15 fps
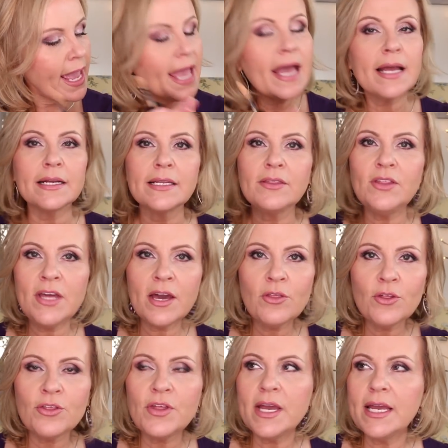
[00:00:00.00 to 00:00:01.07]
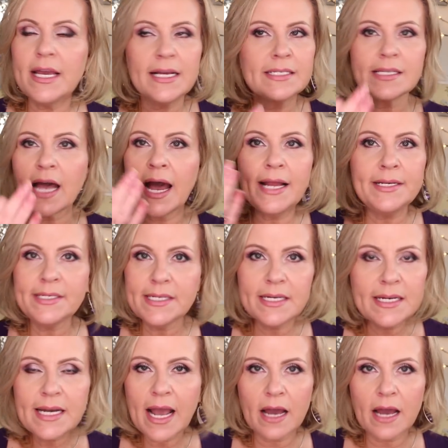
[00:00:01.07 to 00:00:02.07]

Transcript: And the other thing is I didn't